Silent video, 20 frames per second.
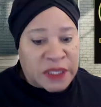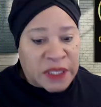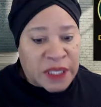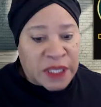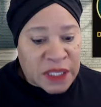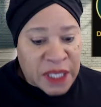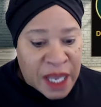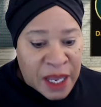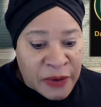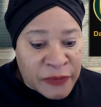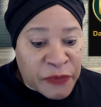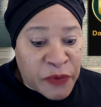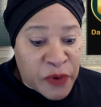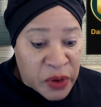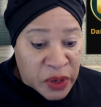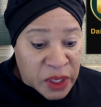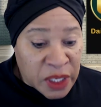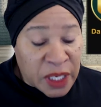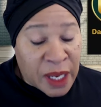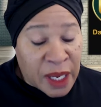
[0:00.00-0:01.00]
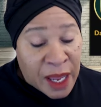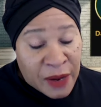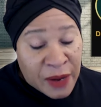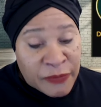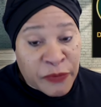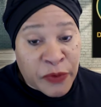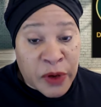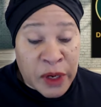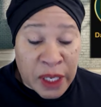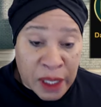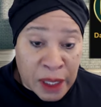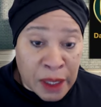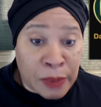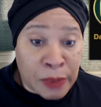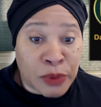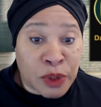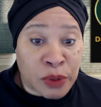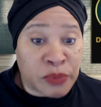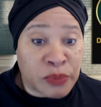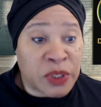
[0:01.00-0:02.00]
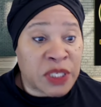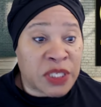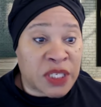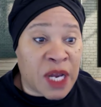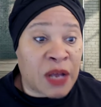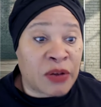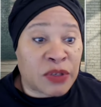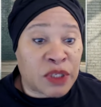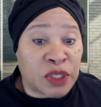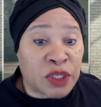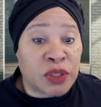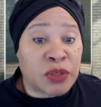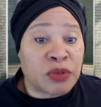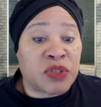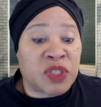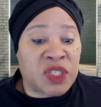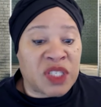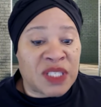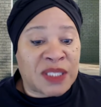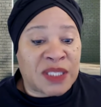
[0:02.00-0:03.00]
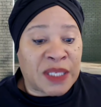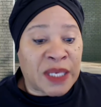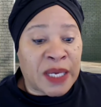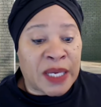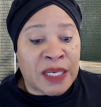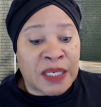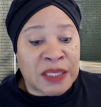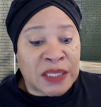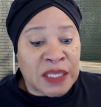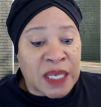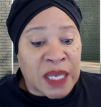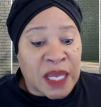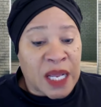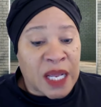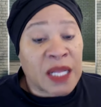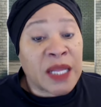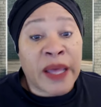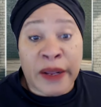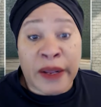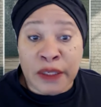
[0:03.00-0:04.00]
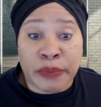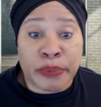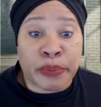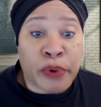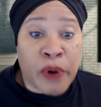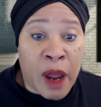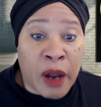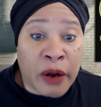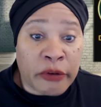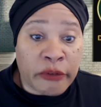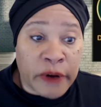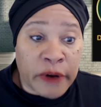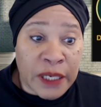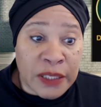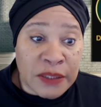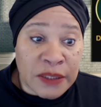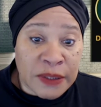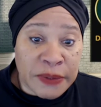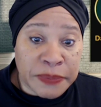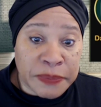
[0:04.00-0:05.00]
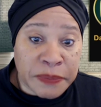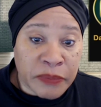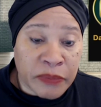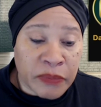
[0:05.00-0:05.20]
says, and for and for him to reach out to you, she says, that's progress.